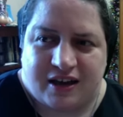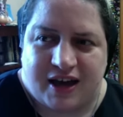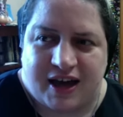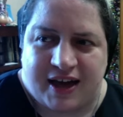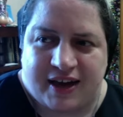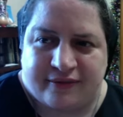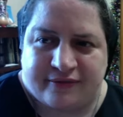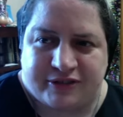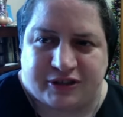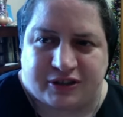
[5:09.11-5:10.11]

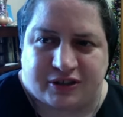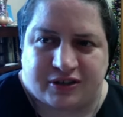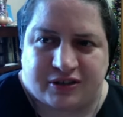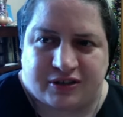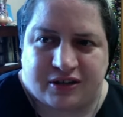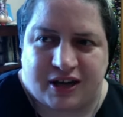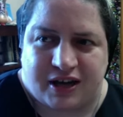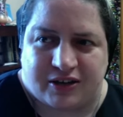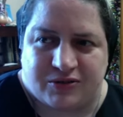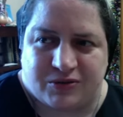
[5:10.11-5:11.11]
after
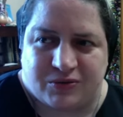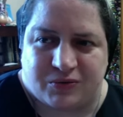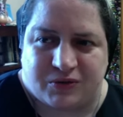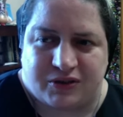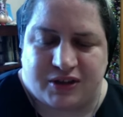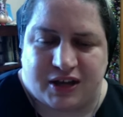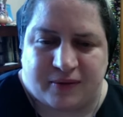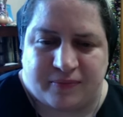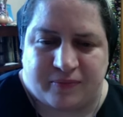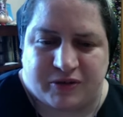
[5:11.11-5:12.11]
high school that
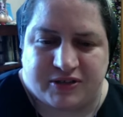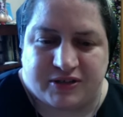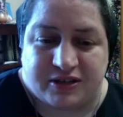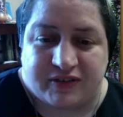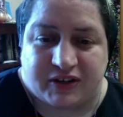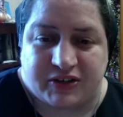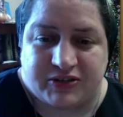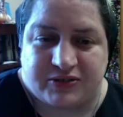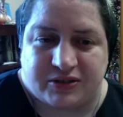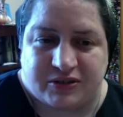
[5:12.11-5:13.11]
I was in a very
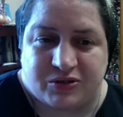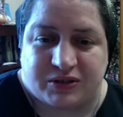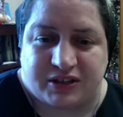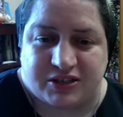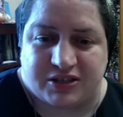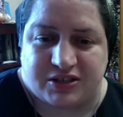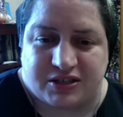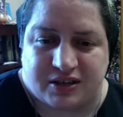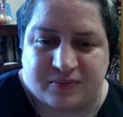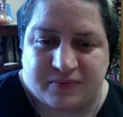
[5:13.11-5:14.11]
serious
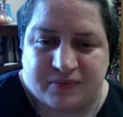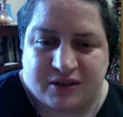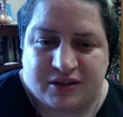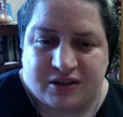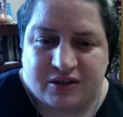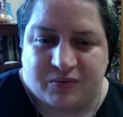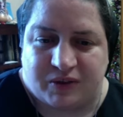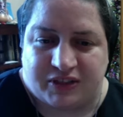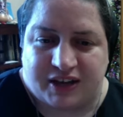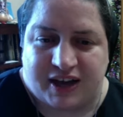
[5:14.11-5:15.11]
relationship
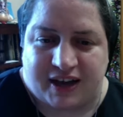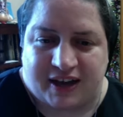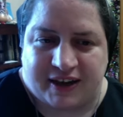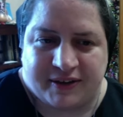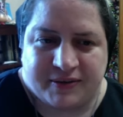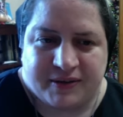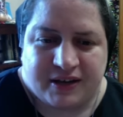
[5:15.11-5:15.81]
with a guy.